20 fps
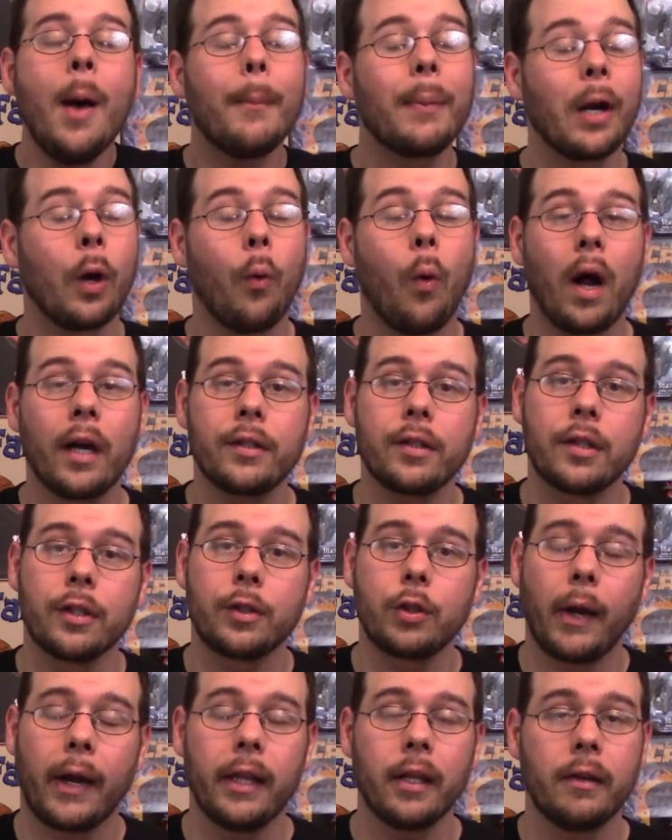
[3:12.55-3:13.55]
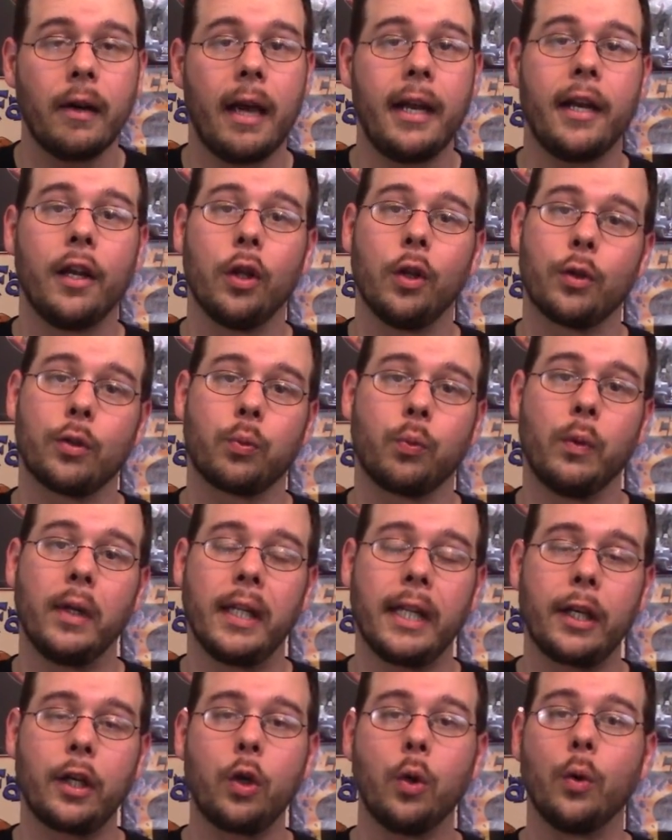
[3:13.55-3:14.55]
But I watched the trailer and it looks
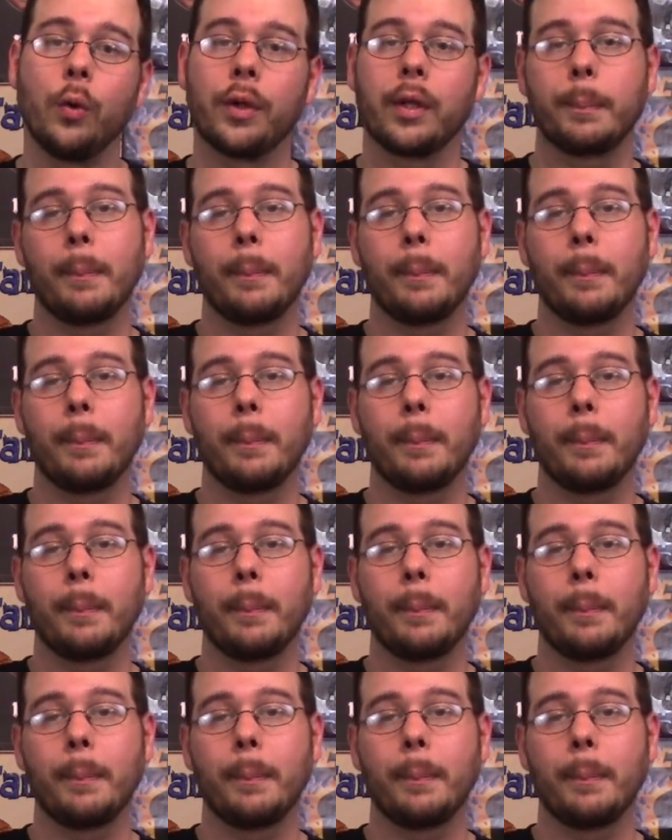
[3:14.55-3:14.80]
really cool.